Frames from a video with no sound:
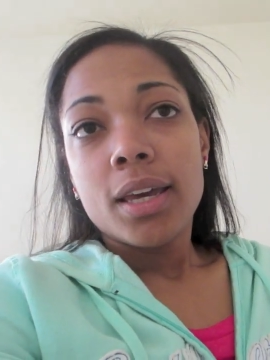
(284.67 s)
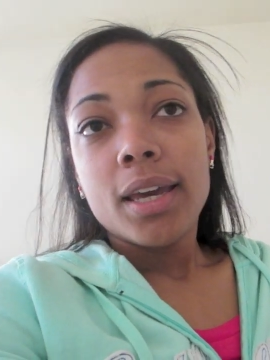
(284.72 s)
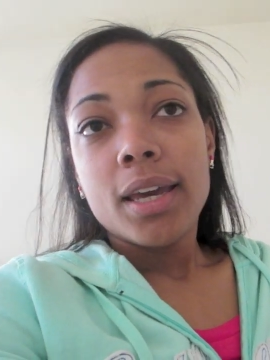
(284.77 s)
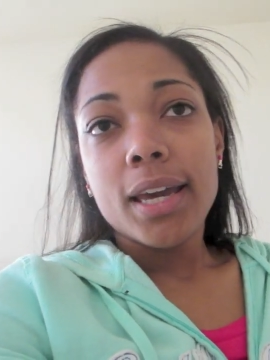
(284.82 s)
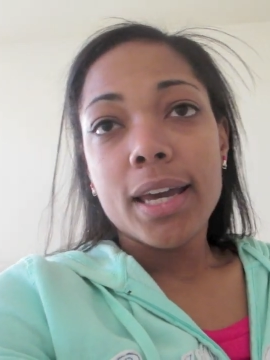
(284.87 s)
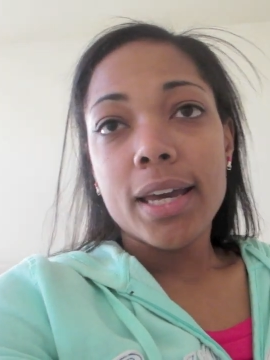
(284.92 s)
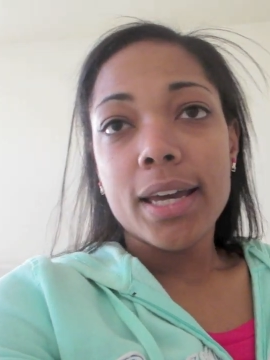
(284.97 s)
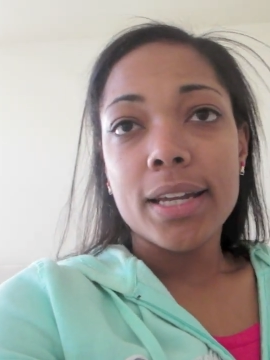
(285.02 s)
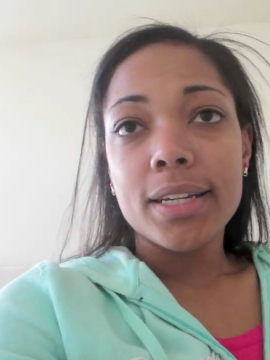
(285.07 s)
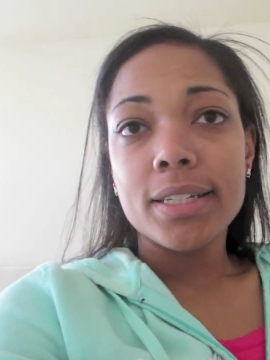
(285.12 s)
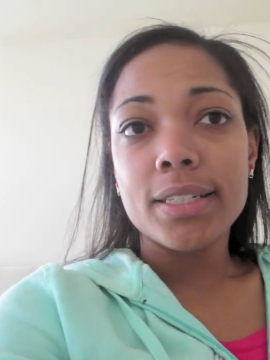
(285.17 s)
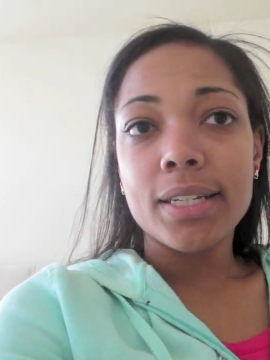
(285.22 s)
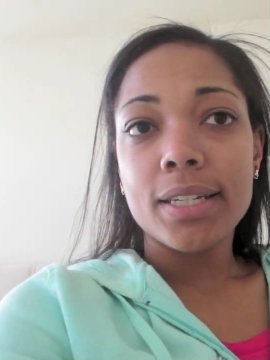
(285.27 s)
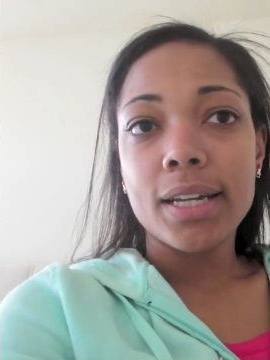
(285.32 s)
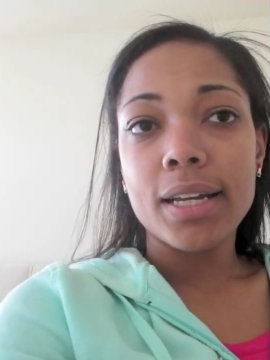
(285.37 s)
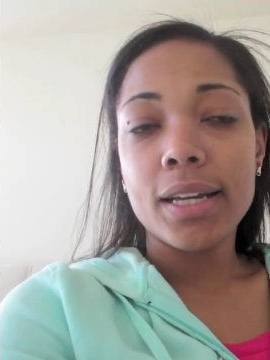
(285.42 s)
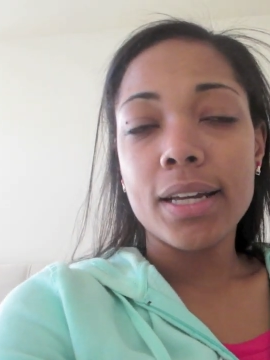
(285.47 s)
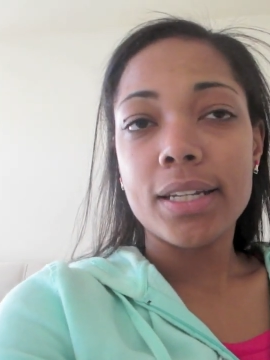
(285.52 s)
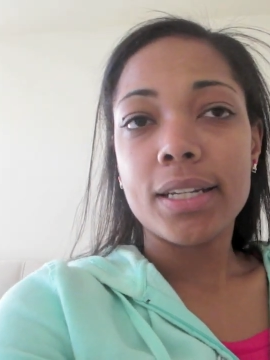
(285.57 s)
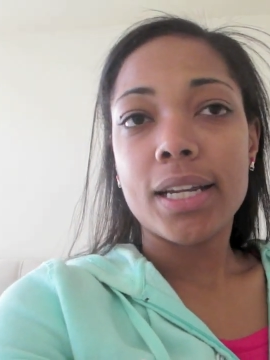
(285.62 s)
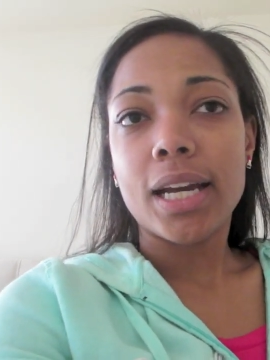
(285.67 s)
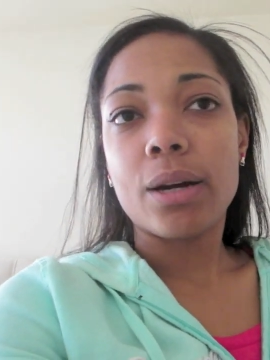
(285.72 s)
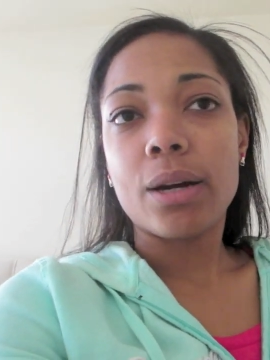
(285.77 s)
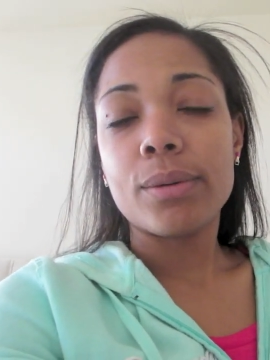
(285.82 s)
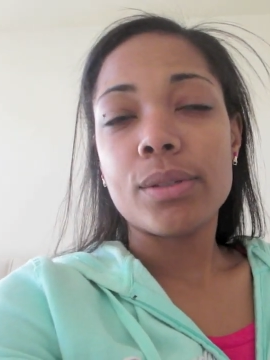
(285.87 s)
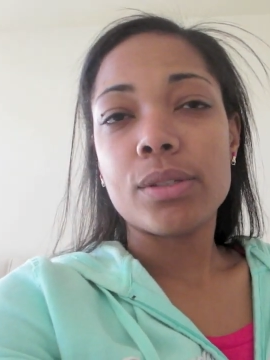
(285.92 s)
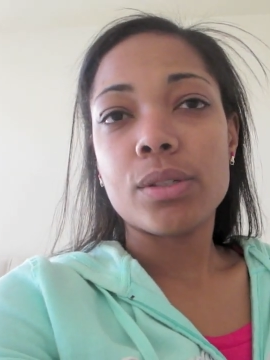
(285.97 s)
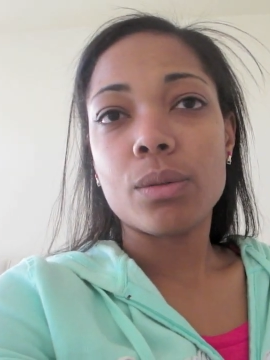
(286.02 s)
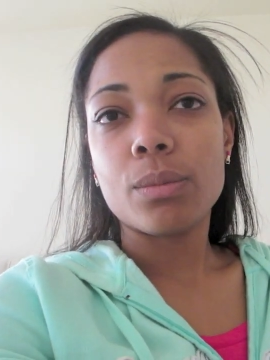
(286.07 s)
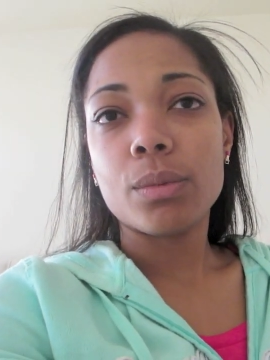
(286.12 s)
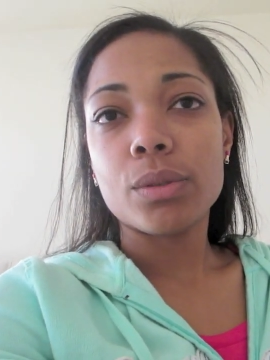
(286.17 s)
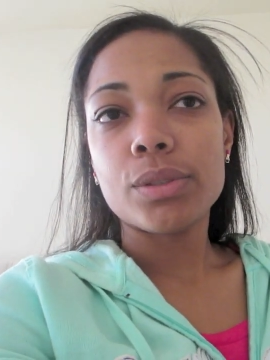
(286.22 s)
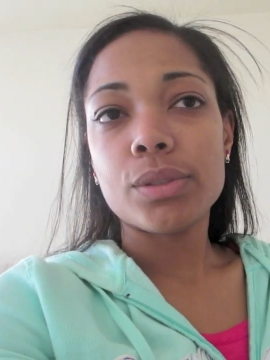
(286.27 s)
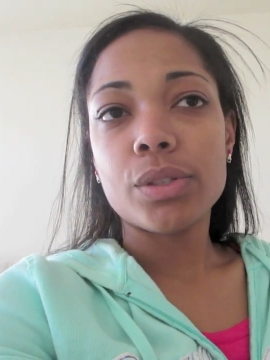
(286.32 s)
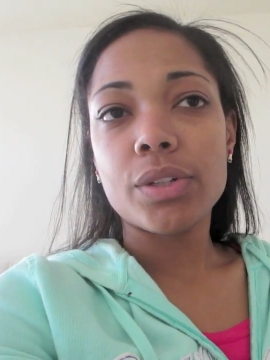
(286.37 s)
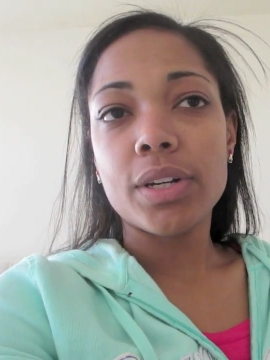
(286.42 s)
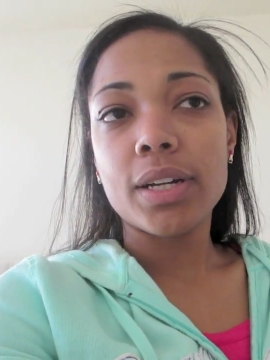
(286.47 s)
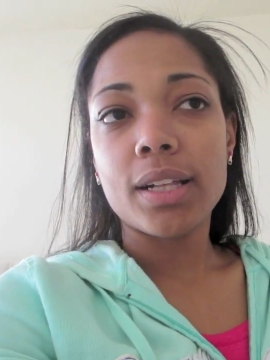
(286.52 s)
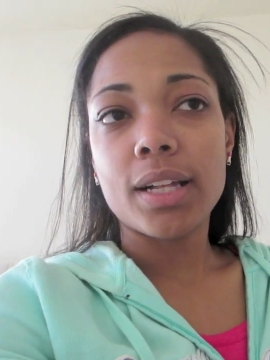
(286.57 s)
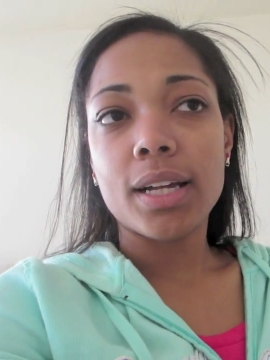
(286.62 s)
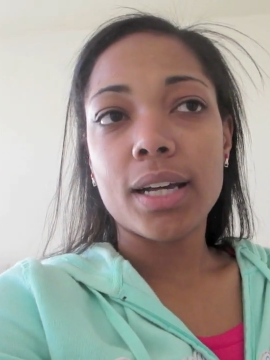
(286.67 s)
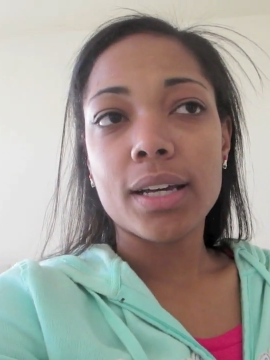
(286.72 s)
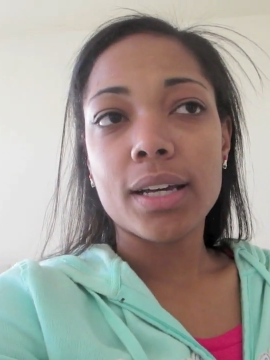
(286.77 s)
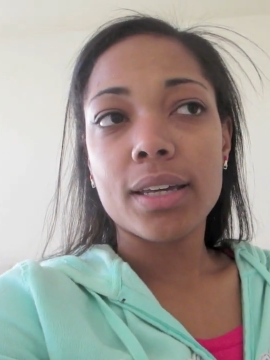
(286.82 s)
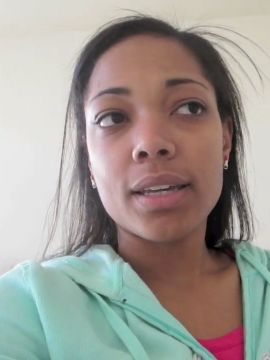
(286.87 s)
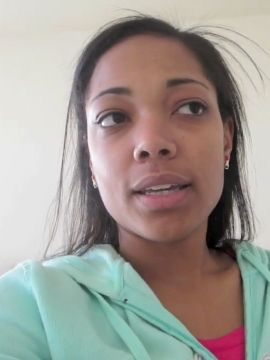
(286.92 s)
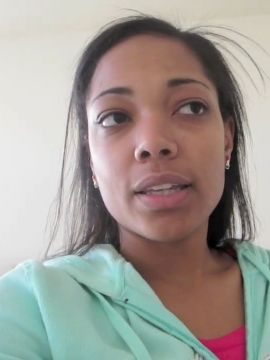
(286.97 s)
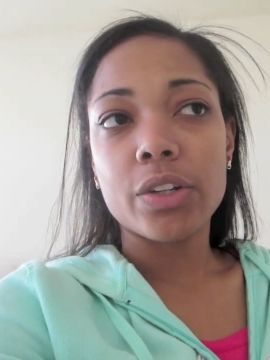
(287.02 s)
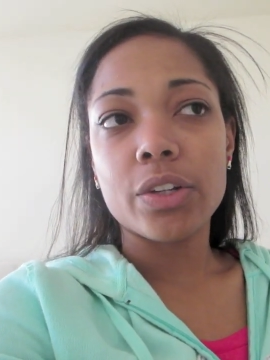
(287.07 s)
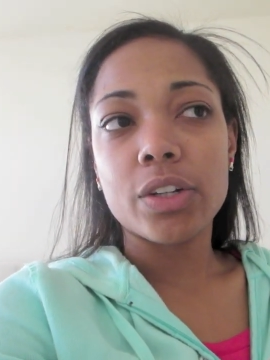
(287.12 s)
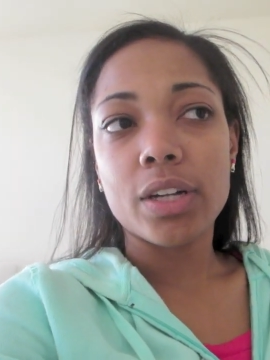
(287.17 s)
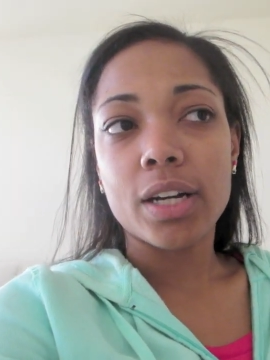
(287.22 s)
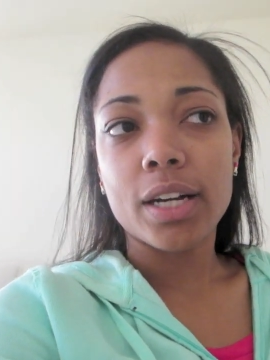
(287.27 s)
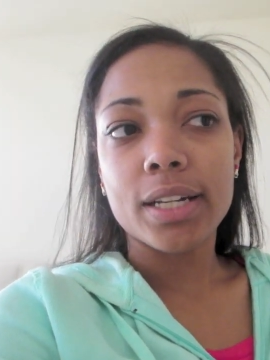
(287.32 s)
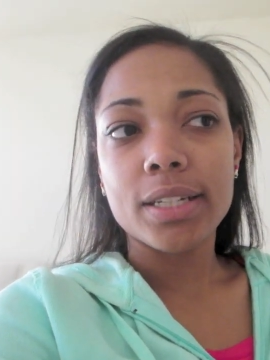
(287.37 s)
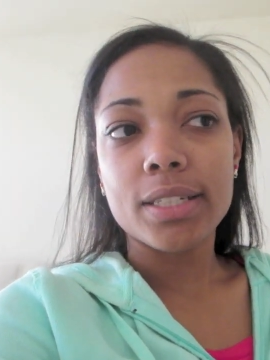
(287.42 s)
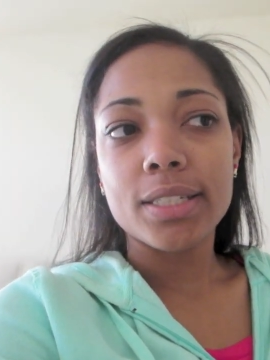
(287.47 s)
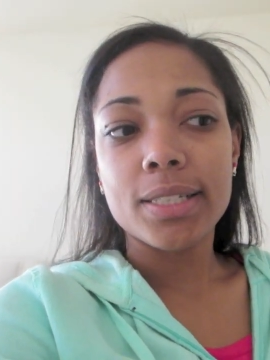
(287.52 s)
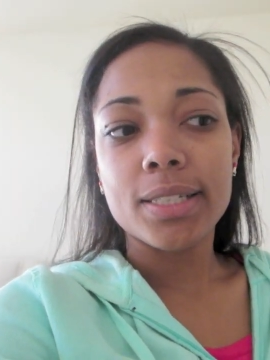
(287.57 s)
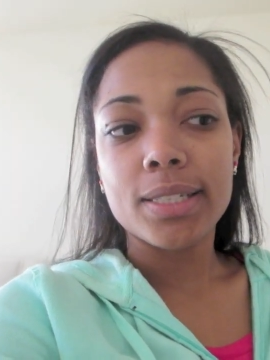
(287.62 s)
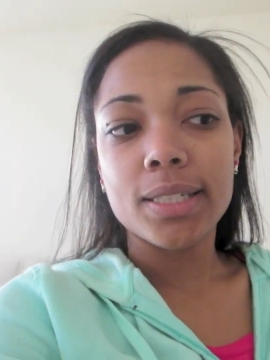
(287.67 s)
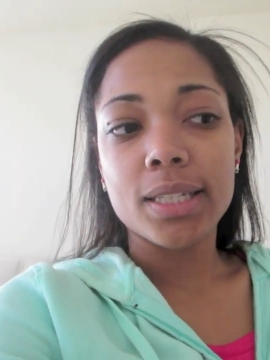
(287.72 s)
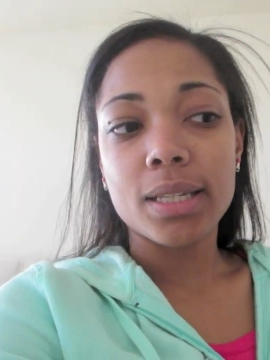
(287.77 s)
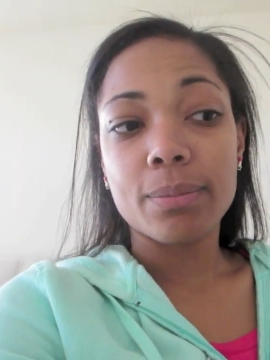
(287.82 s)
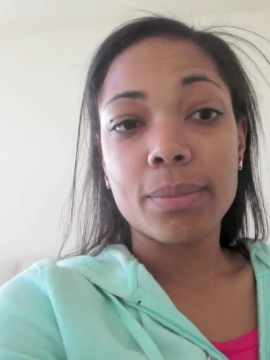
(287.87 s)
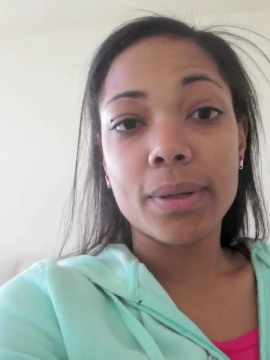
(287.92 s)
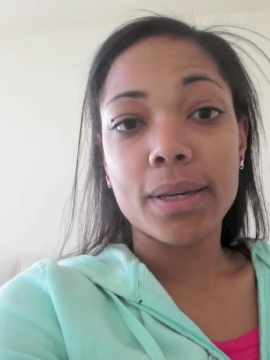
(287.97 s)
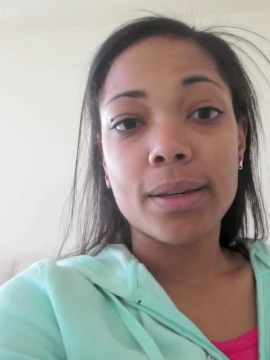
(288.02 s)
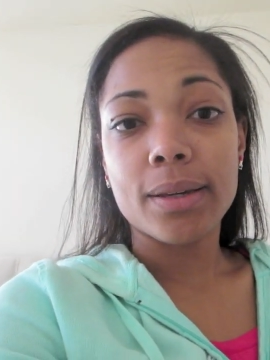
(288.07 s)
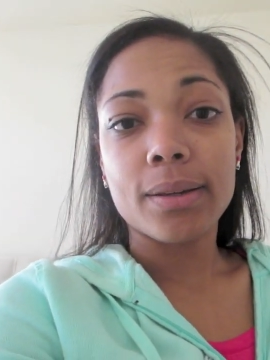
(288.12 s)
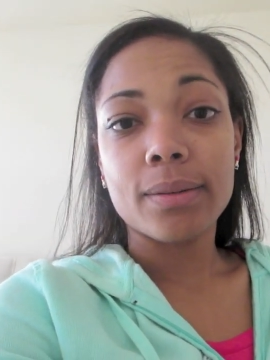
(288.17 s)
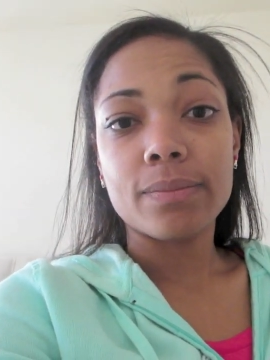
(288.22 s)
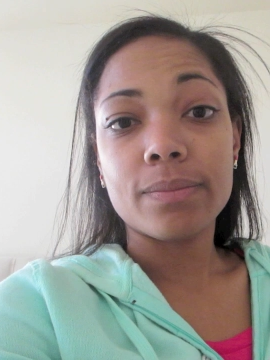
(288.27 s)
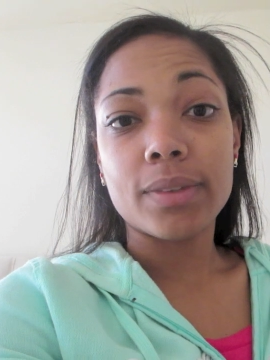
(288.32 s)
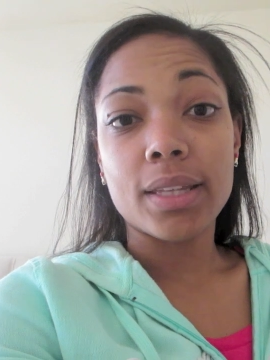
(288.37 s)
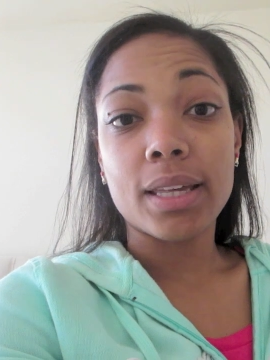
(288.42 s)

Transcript: And now it's almost 3 o'clock and they're not sleeping.